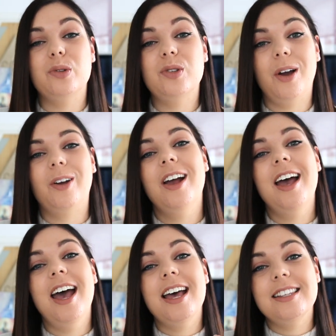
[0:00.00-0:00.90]
So
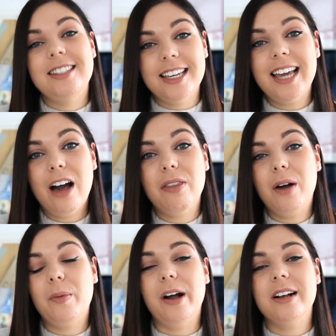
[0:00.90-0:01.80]
see how
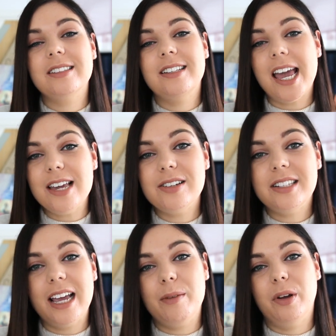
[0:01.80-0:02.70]
that works. Take your
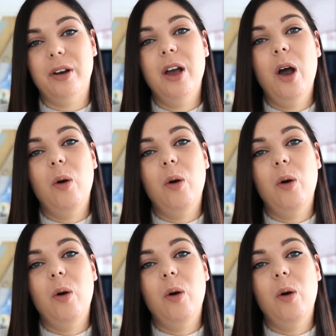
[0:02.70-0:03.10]
statement.